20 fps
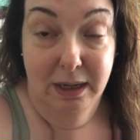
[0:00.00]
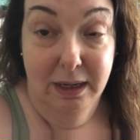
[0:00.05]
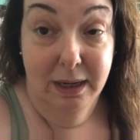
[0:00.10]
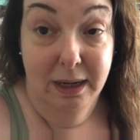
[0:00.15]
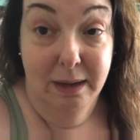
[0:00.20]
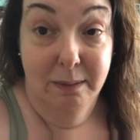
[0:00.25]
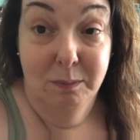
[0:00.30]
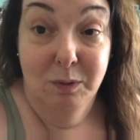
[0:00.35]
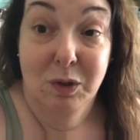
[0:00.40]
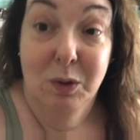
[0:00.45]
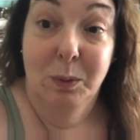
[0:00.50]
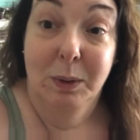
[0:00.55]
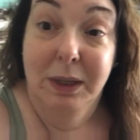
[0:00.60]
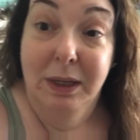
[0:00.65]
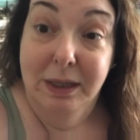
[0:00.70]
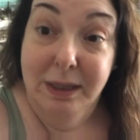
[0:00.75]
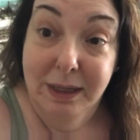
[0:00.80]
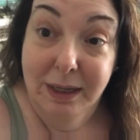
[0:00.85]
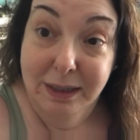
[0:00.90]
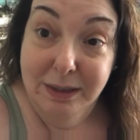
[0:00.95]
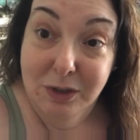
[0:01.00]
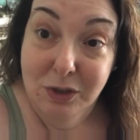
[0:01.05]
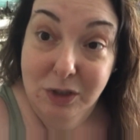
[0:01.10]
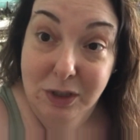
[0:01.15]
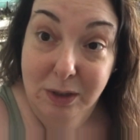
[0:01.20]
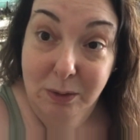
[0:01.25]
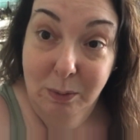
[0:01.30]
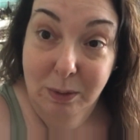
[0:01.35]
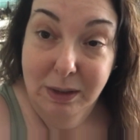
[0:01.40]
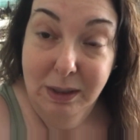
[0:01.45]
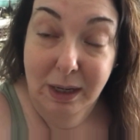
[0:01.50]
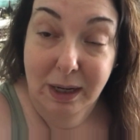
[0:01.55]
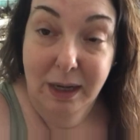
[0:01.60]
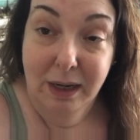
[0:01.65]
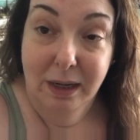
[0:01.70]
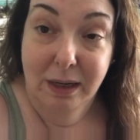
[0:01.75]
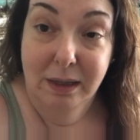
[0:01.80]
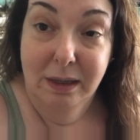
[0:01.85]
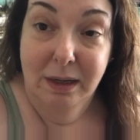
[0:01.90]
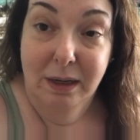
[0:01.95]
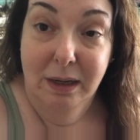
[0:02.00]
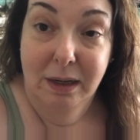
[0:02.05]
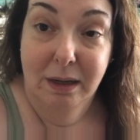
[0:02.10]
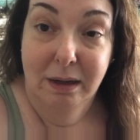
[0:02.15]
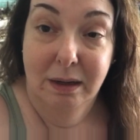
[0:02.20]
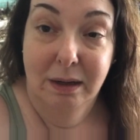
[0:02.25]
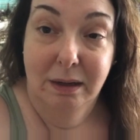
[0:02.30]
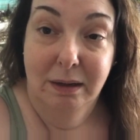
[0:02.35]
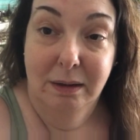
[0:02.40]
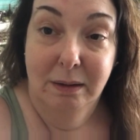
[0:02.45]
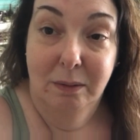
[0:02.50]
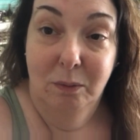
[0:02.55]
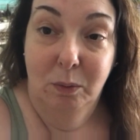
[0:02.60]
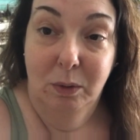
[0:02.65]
I am doing it next year with Anne uh,